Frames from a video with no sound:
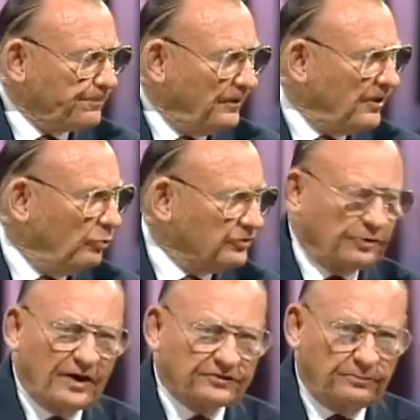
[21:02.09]
Their
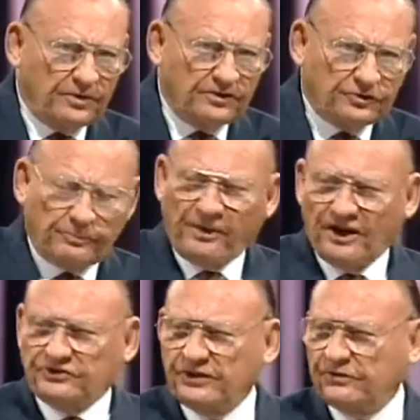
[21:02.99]
wisdom hasn't been
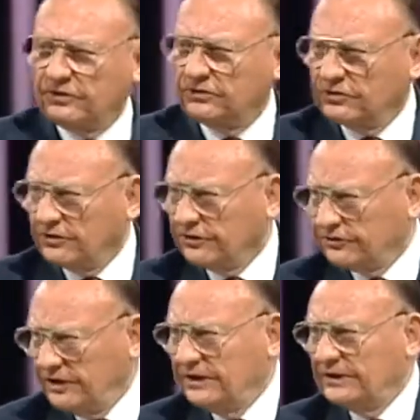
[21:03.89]
surpassed even until this
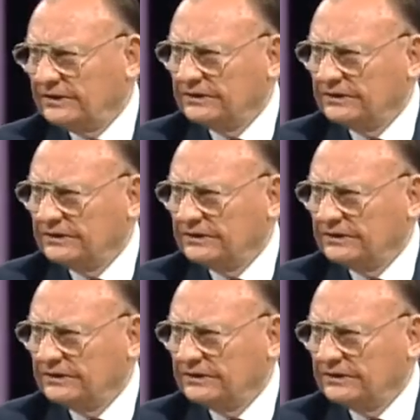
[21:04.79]
day,